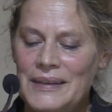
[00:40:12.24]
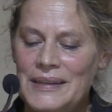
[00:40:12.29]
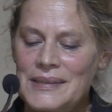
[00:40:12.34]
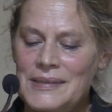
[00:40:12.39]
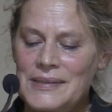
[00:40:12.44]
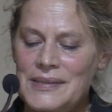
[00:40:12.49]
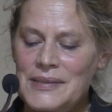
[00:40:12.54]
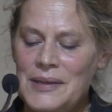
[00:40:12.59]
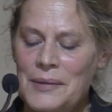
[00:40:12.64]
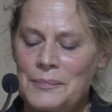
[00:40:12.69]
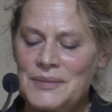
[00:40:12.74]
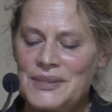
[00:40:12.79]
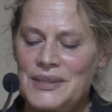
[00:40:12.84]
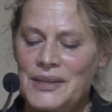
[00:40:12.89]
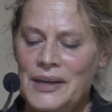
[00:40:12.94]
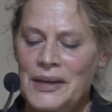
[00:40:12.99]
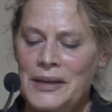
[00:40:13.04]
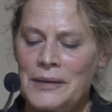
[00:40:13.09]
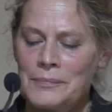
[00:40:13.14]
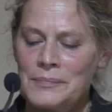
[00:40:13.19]
is
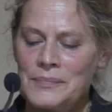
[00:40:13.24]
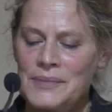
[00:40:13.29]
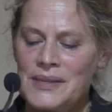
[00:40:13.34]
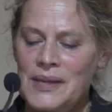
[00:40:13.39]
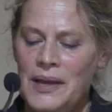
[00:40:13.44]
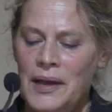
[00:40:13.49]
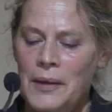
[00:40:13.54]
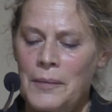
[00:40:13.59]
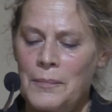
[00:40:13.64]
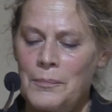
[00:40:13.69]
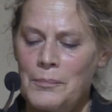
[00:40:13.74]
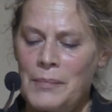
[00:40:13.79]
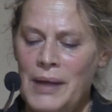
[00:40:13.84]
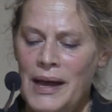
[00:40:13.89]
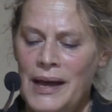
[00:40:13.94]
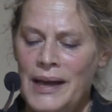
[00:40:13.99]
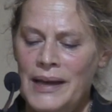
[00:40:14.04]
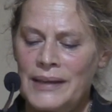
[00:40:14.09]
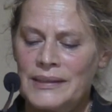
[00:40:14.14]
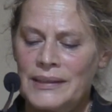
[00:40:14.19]
sometimes
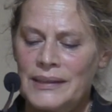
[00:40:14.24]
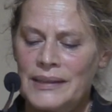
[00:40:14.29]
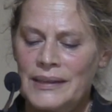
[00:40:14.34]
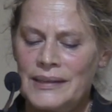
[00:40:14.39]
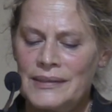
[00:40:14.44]
mad